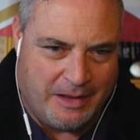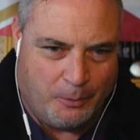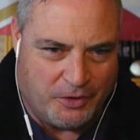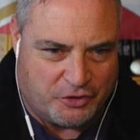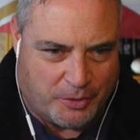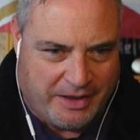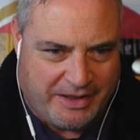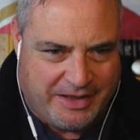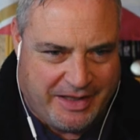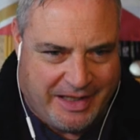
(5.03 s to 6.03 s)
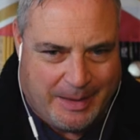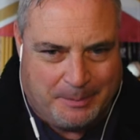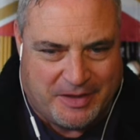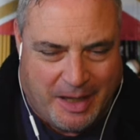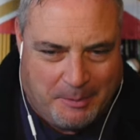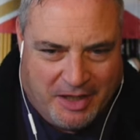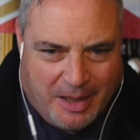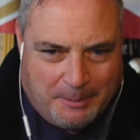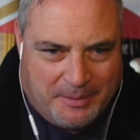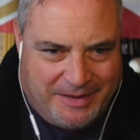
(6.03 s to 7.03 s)
with training camp coming
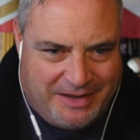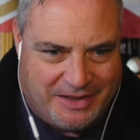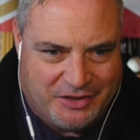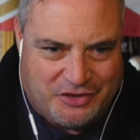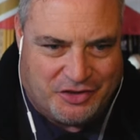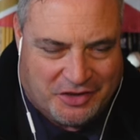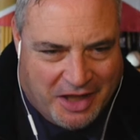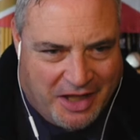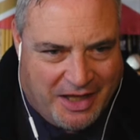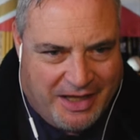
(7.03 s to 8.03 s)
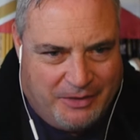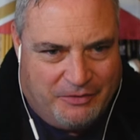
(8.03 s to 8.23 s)
up in July.